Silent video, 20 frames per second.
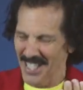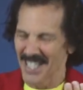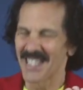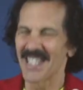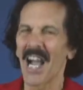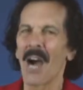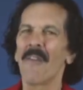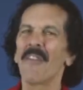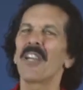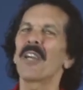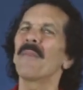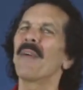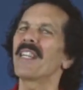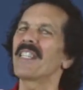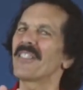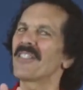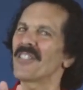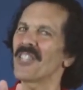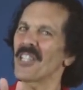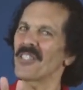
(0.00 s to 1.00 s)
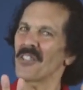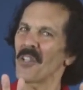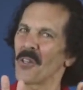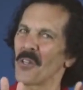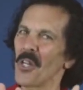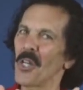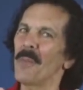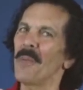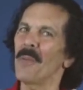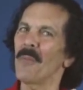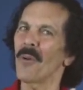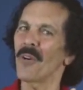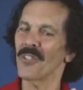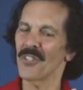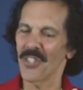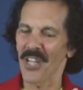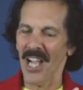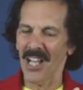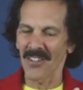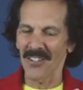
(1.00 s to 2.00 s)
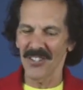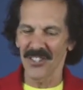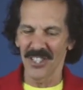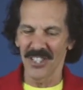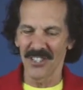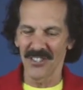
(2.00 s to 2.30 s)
Now we can make this just a little bit more challenging.